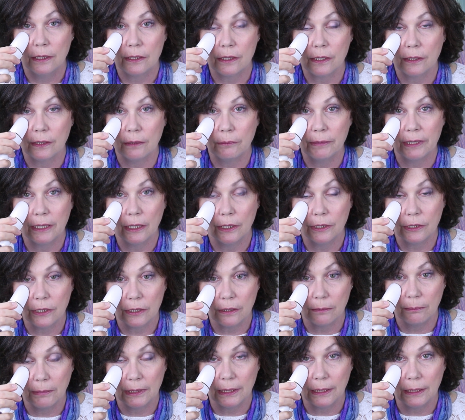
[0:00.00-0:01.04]
So then we go
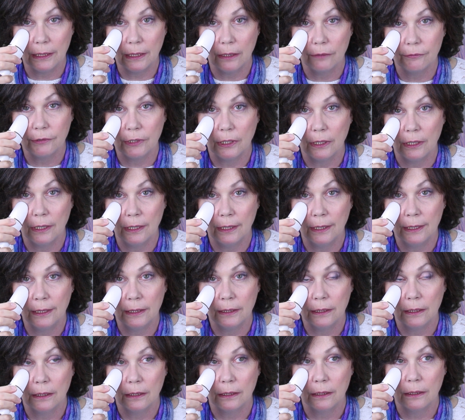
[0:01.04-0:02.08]
to the middle of your eye.
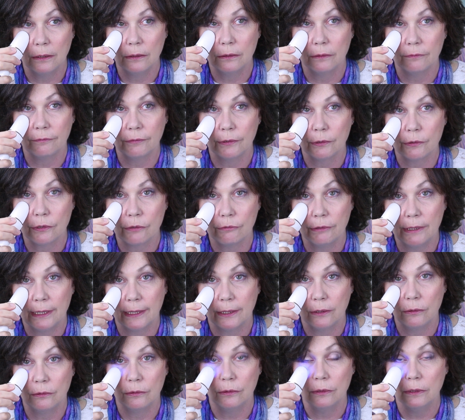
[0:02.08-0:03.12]
Oh, it feels
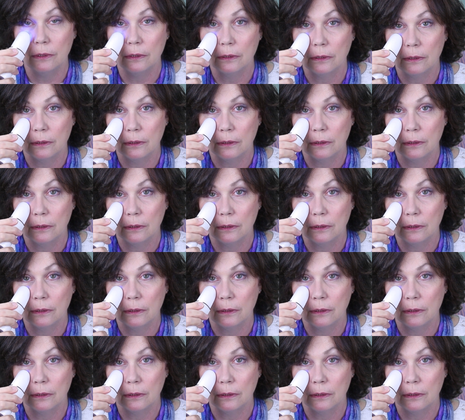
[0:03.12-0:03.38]
really good.